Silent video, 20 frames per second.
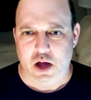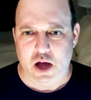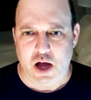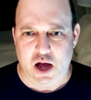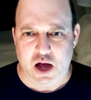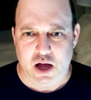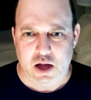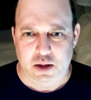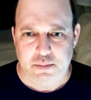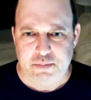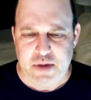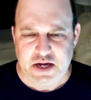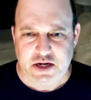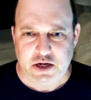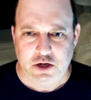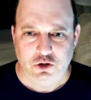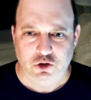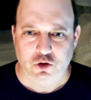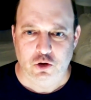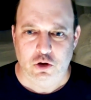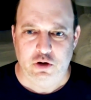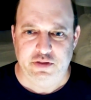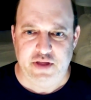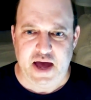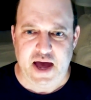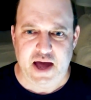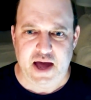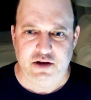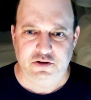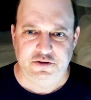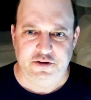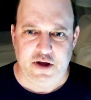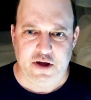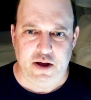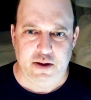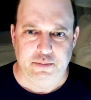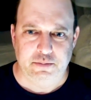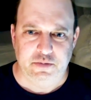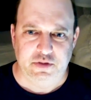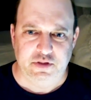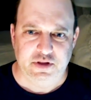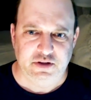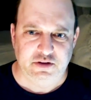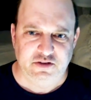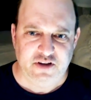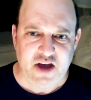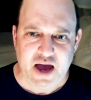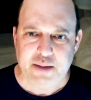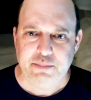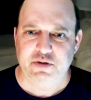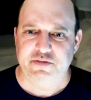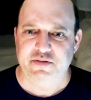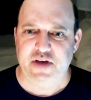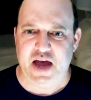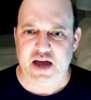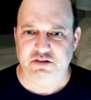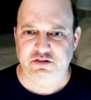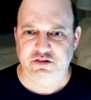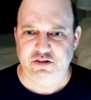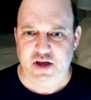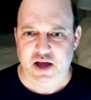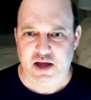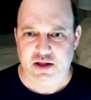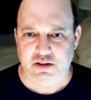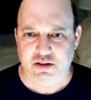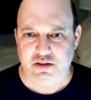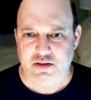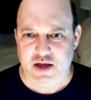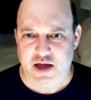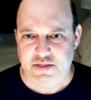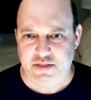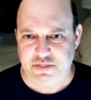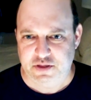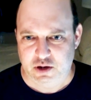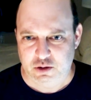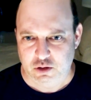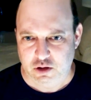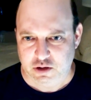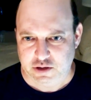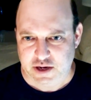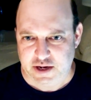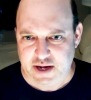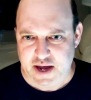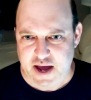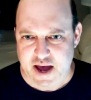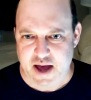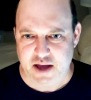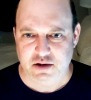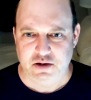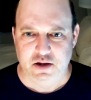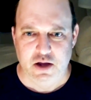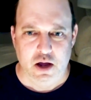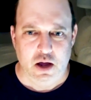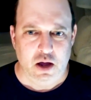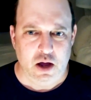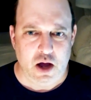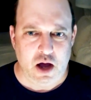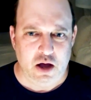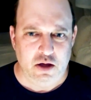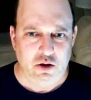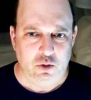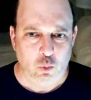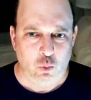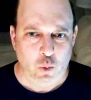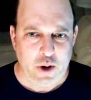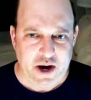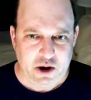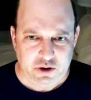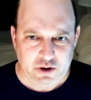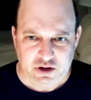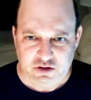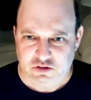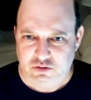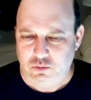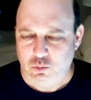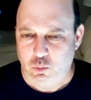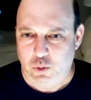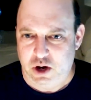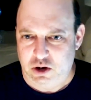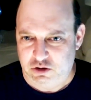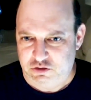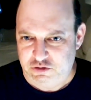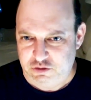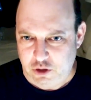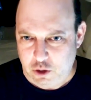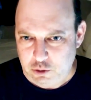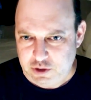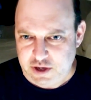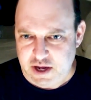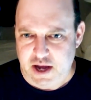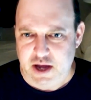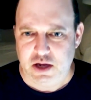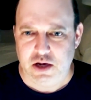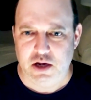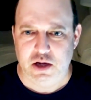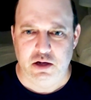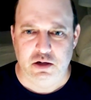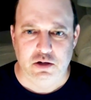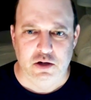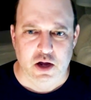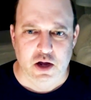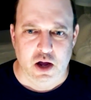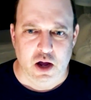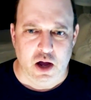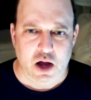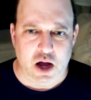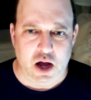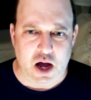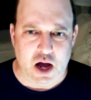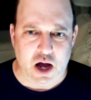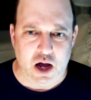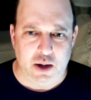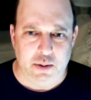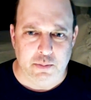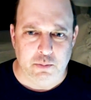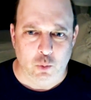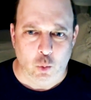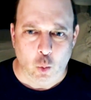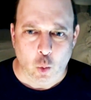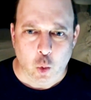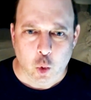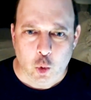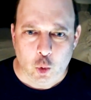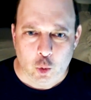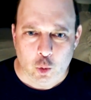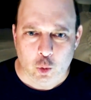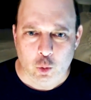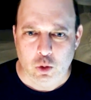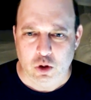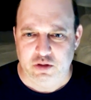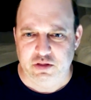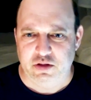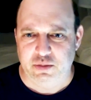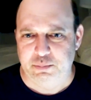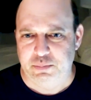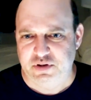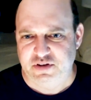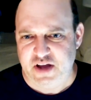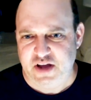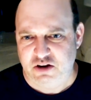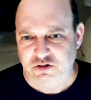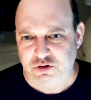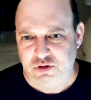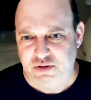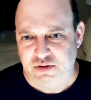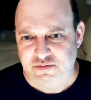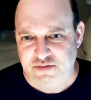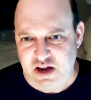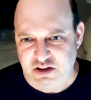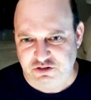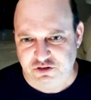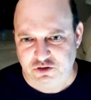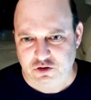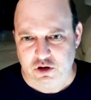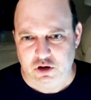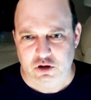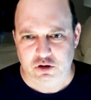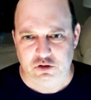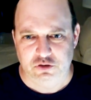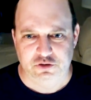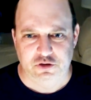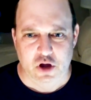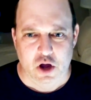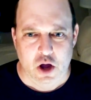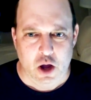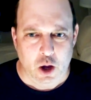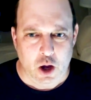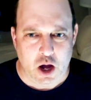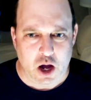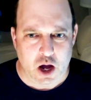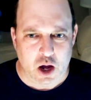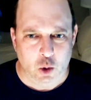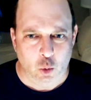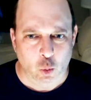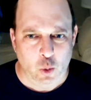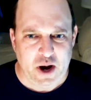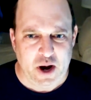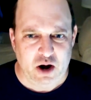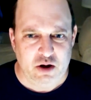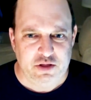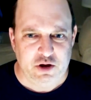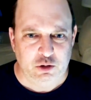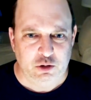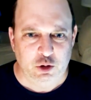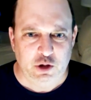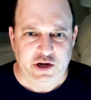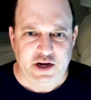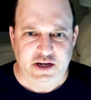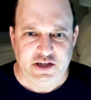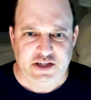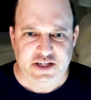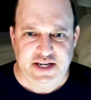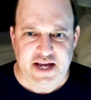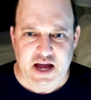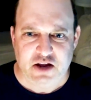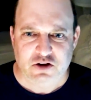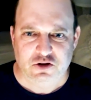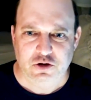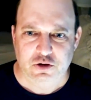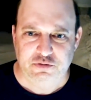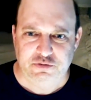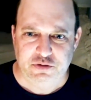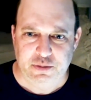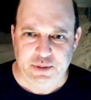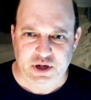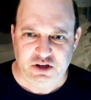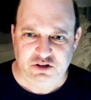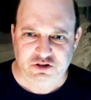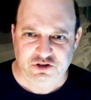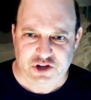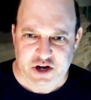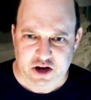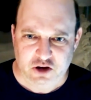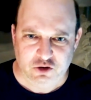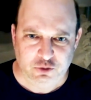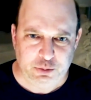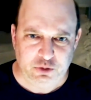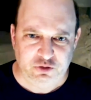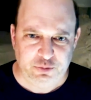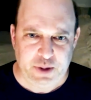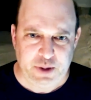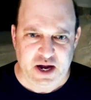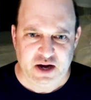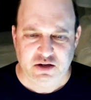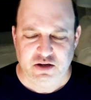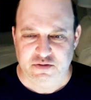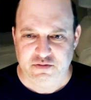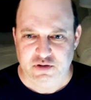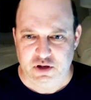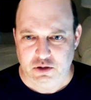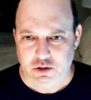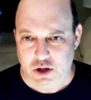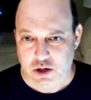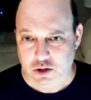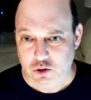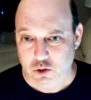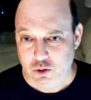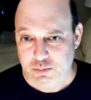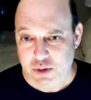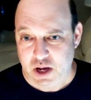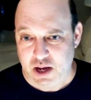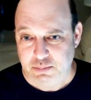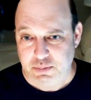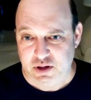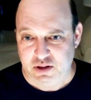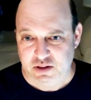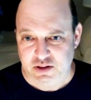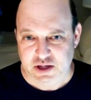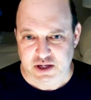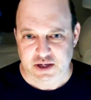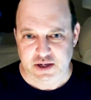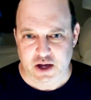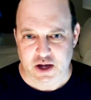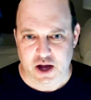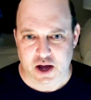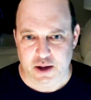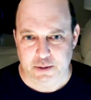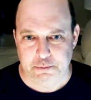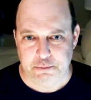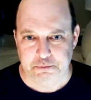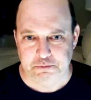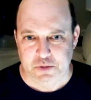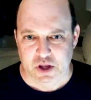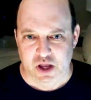uh, making sure that um, the type of asset that they're looking at, uh, where it where it's located, um, who are the potential investors, uh, where they're looking to get to from an exchange perspective, and, and who might be the um,